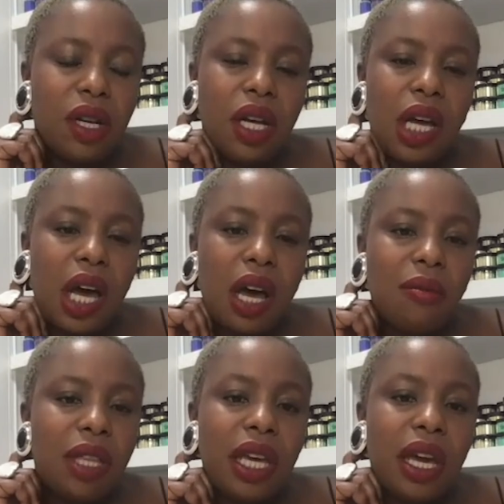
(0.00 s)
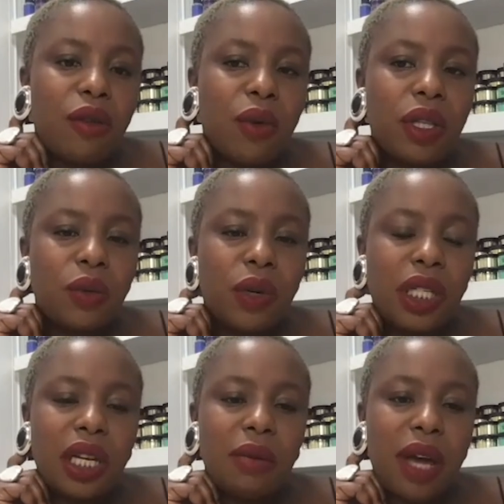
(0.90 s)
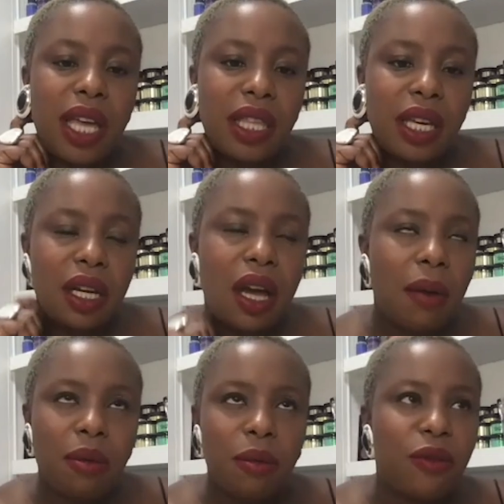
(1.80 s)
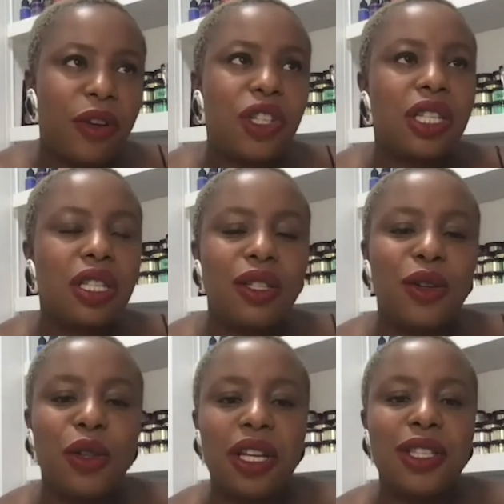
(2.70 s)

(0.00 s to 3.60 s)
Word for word: Um, and the other ones were done by the incomparable Francesca Tolot.